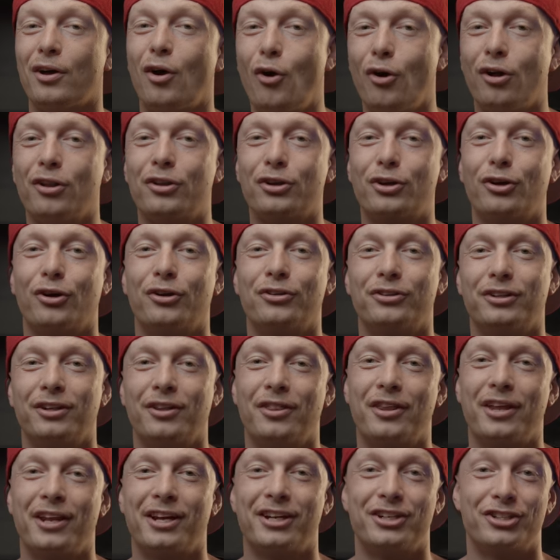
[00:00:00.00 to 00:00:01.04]
all the content
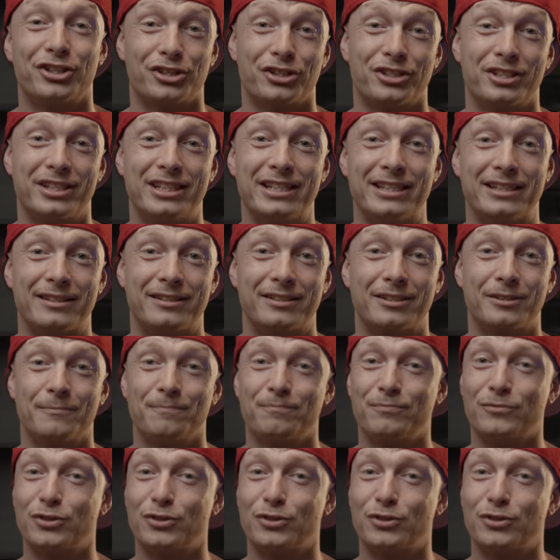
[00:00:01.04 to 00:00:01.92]
that I just teased.